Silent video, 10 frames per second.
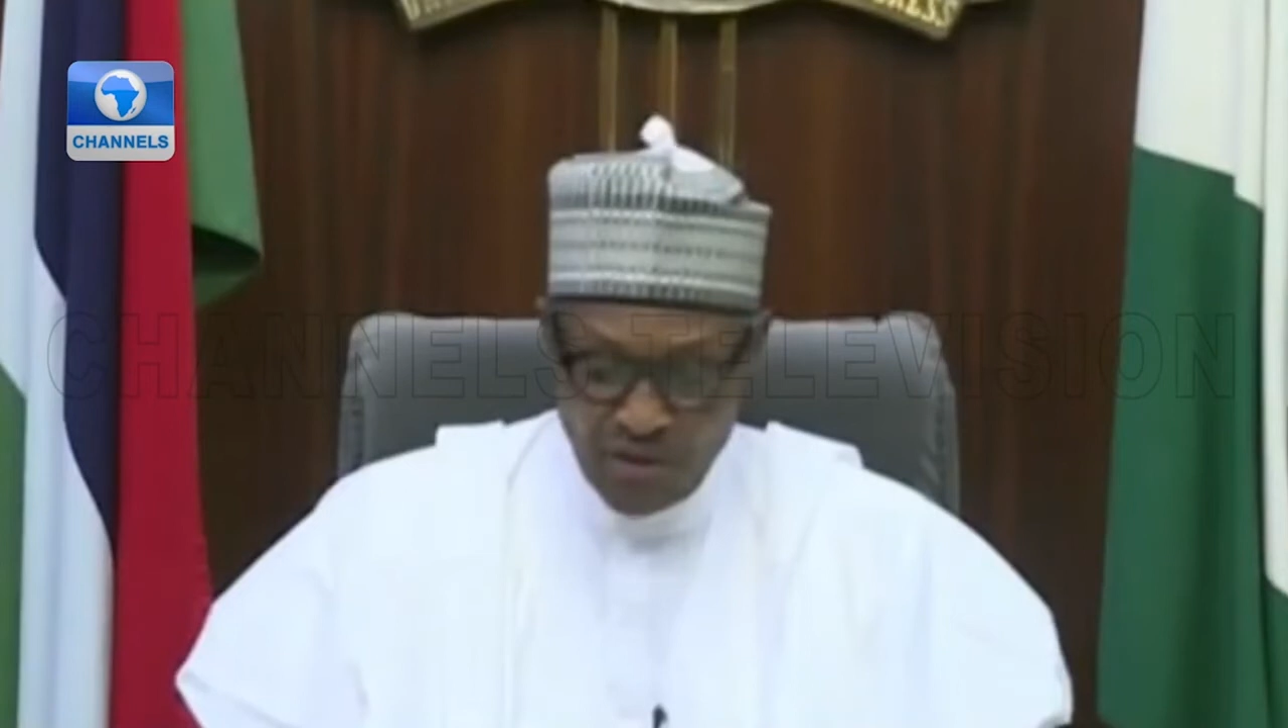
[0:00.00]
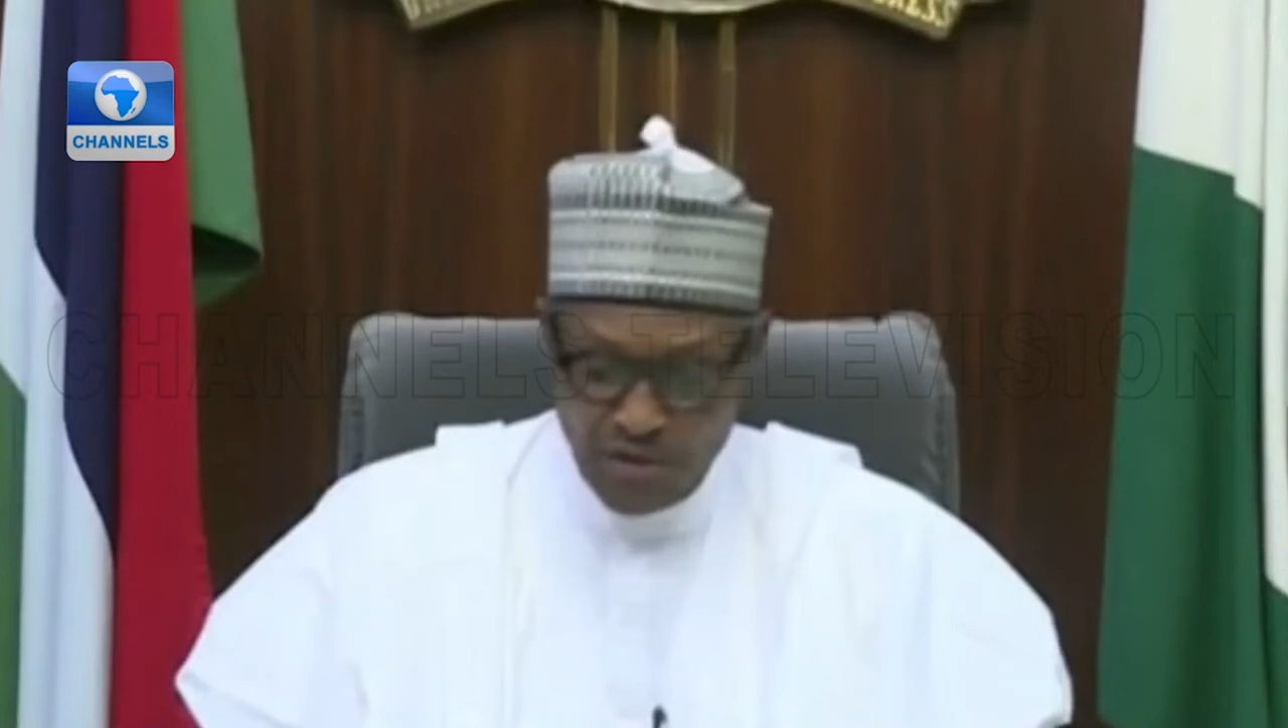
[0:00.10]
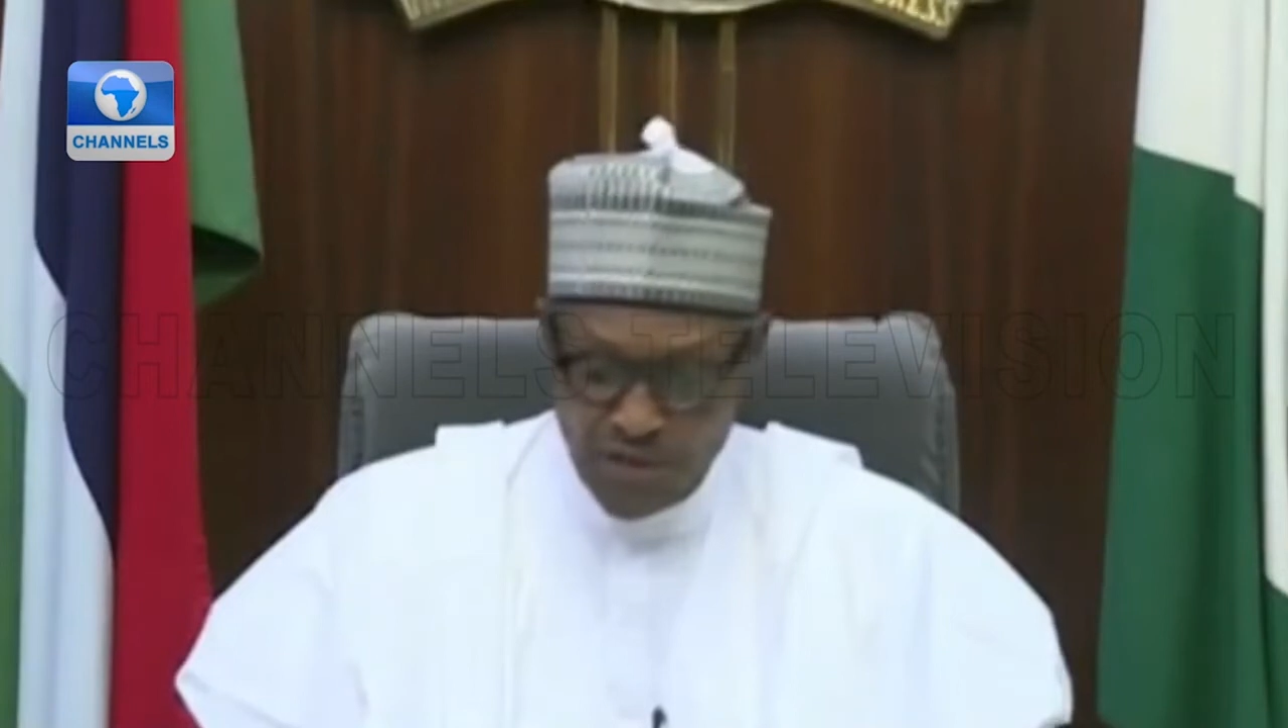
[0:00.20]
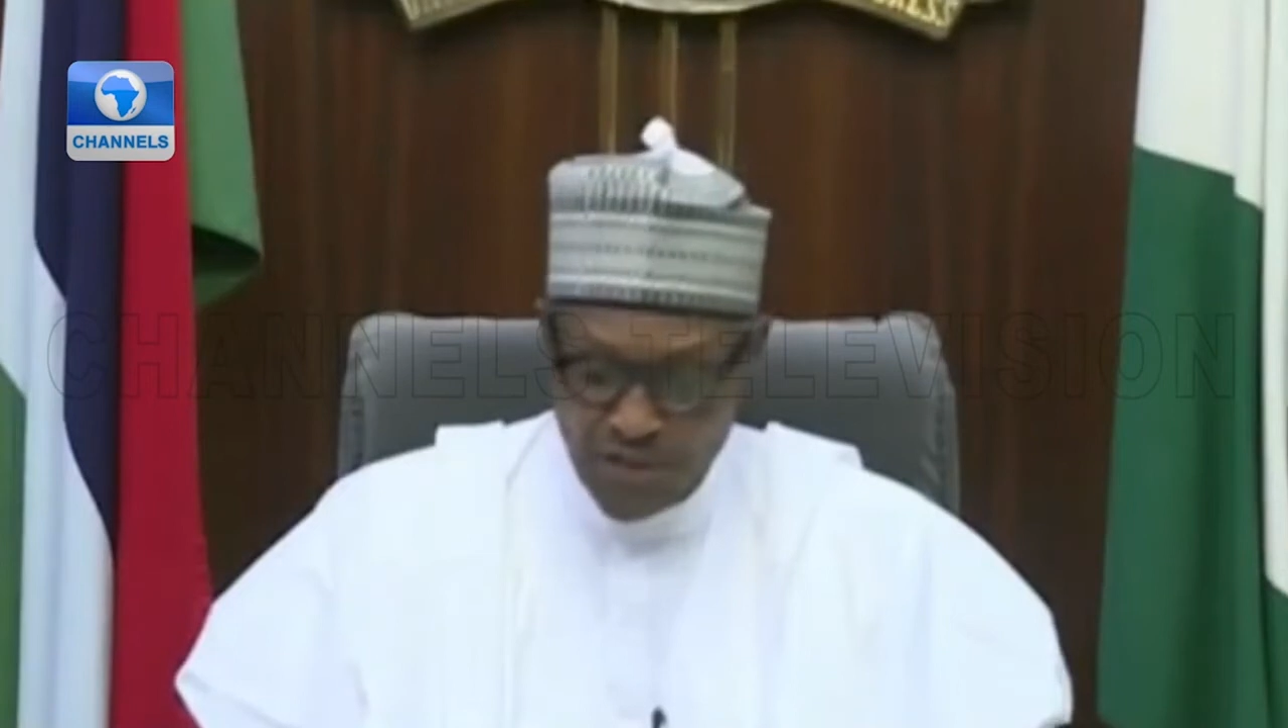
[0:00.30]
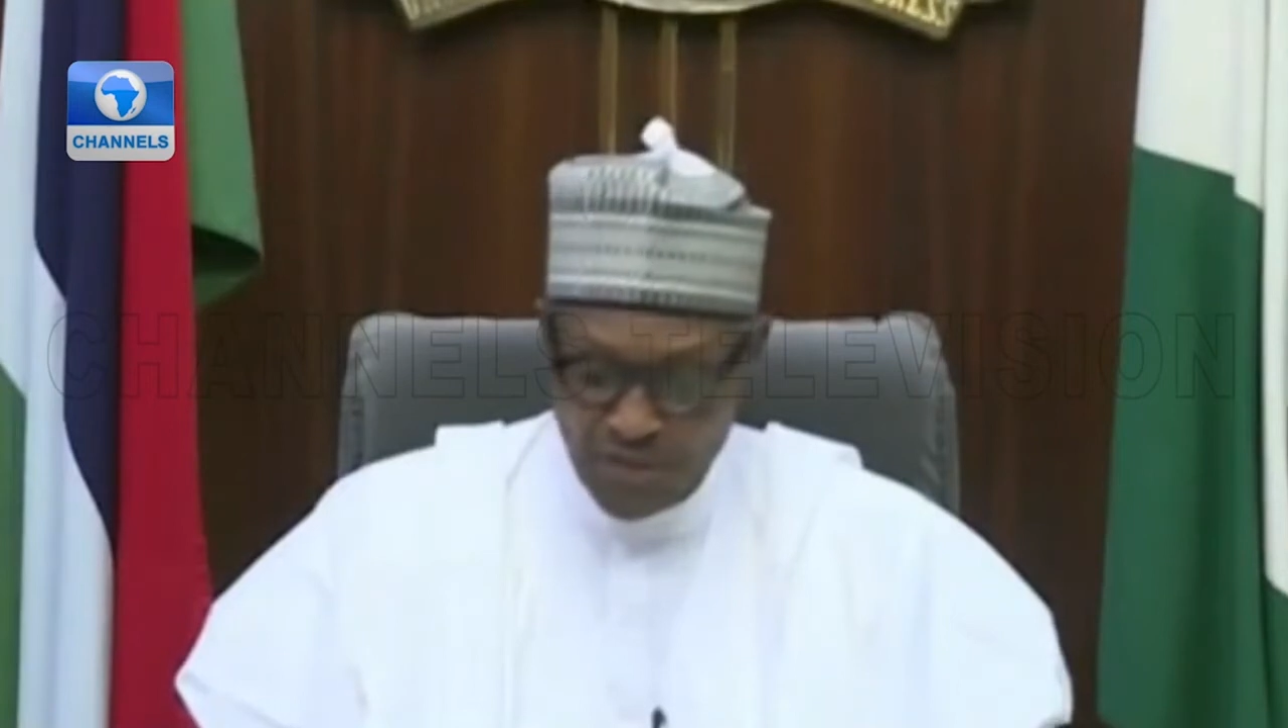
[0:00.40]

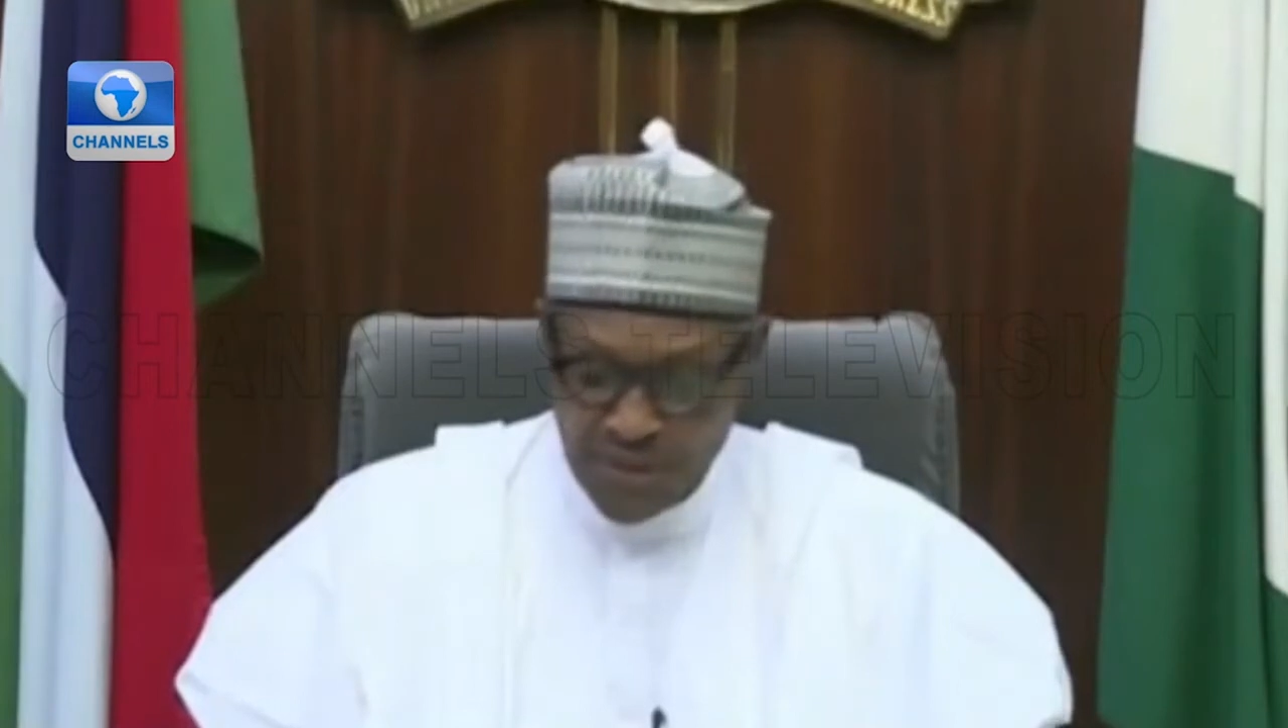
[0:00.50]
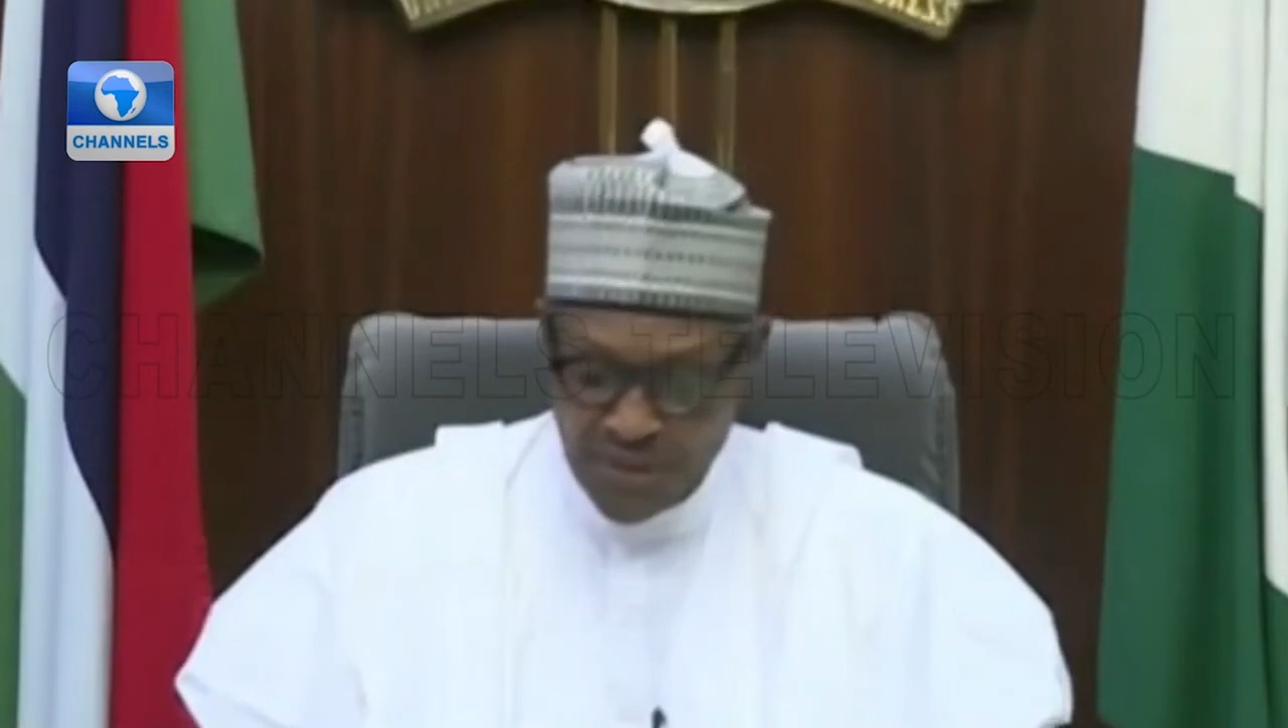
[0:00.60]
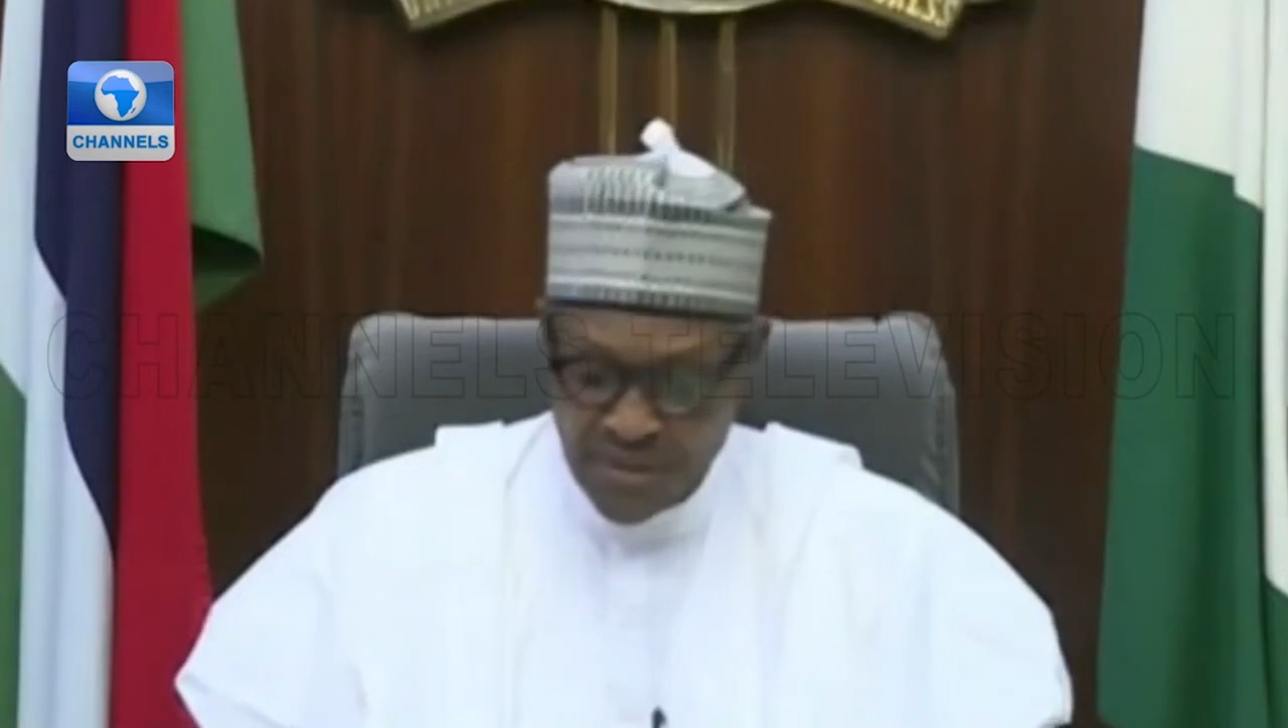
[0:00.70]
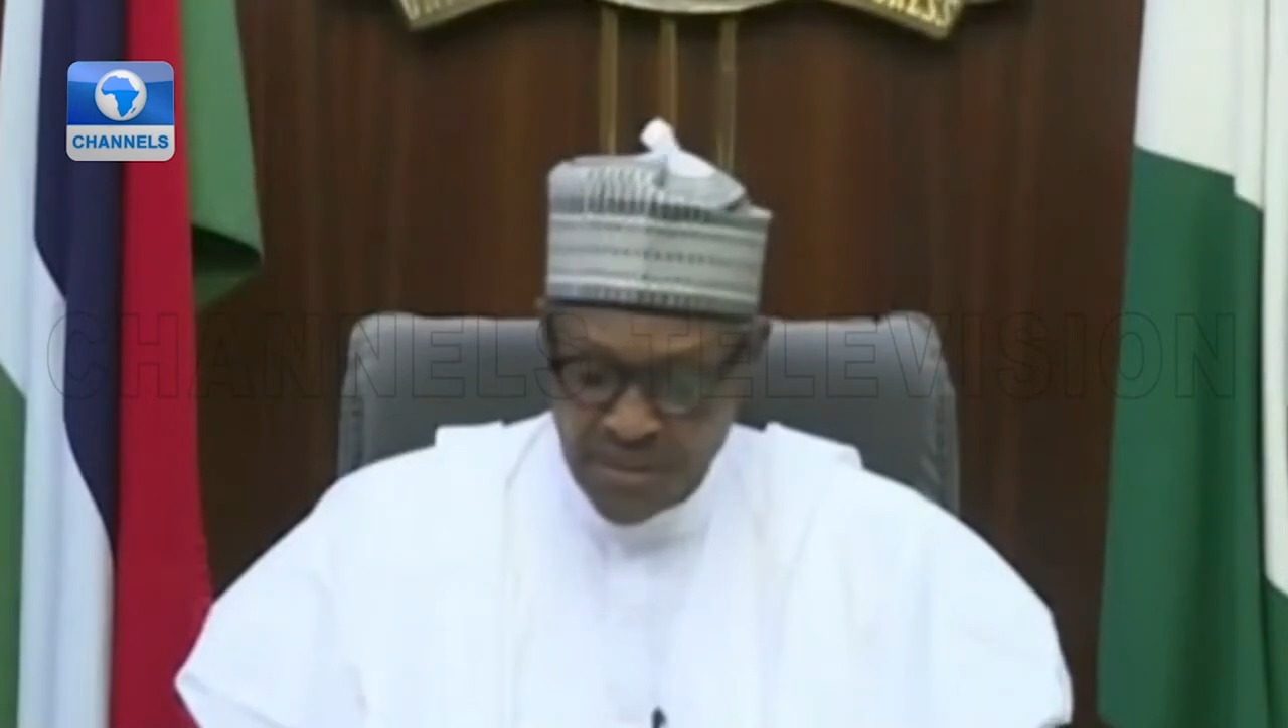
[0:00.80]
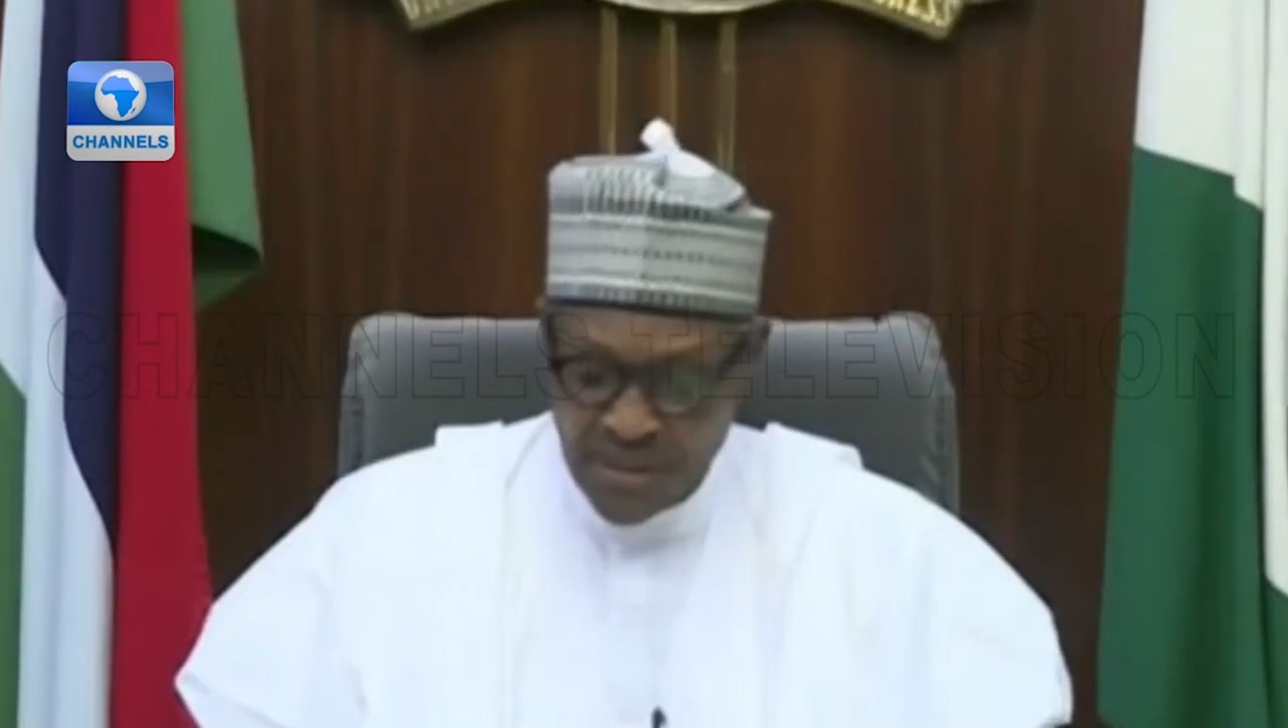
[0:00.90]
to
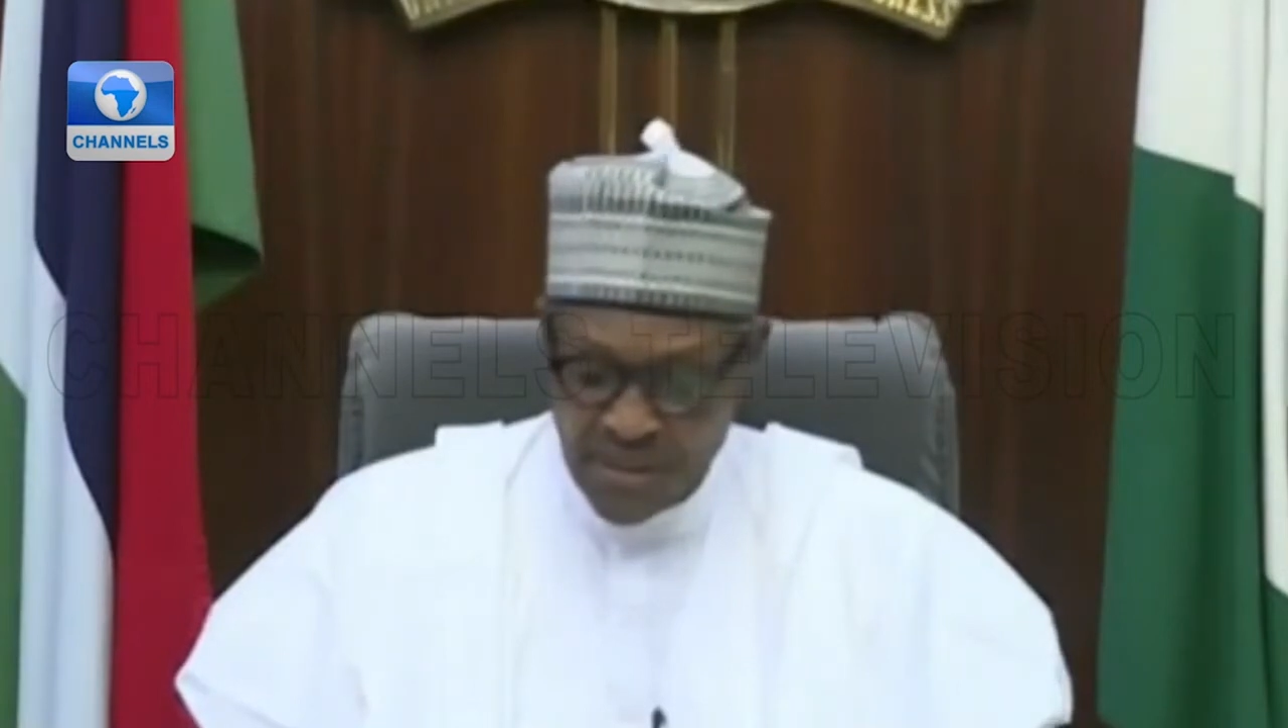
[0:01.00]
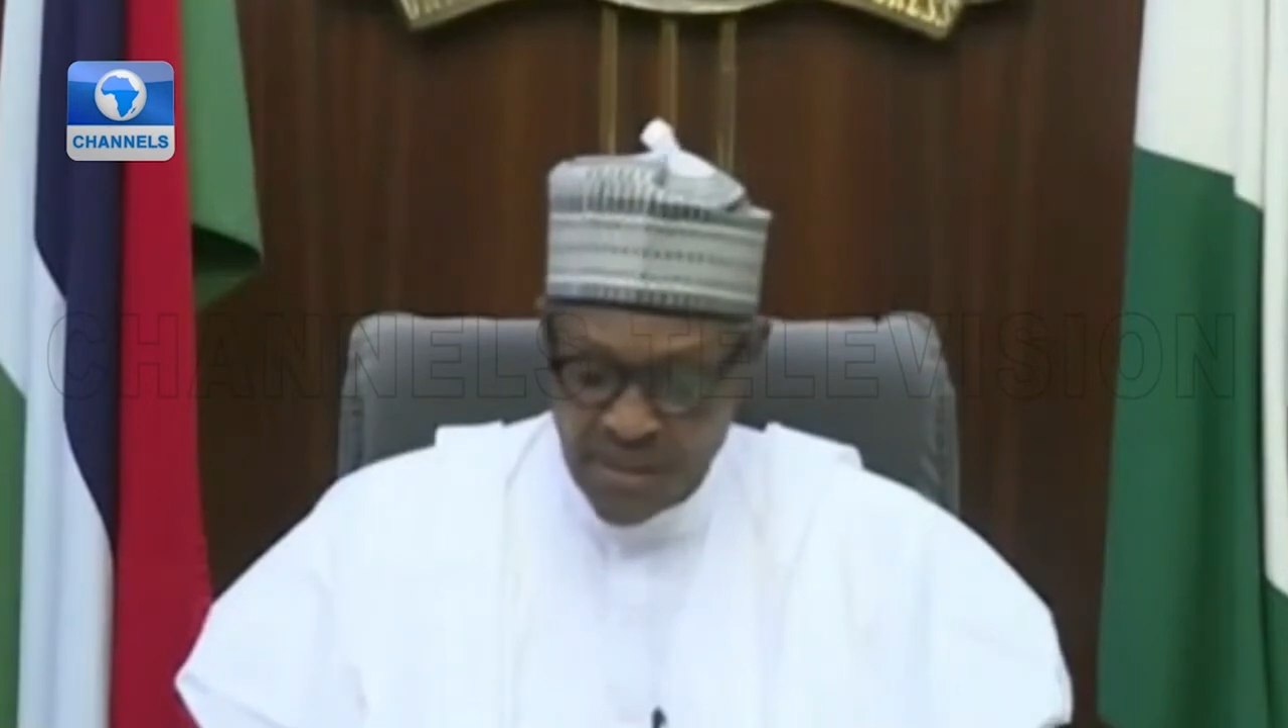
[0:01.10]
judgment